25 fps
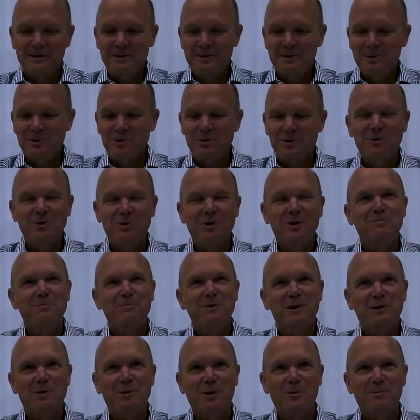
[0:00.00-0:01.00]
should not
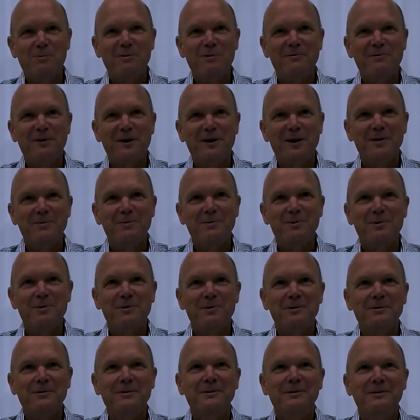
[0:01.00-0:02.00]
be carbon
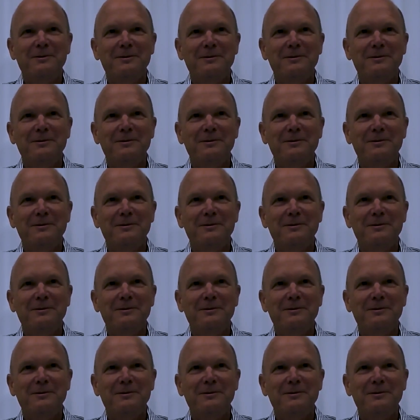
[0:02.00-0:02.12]
fiber.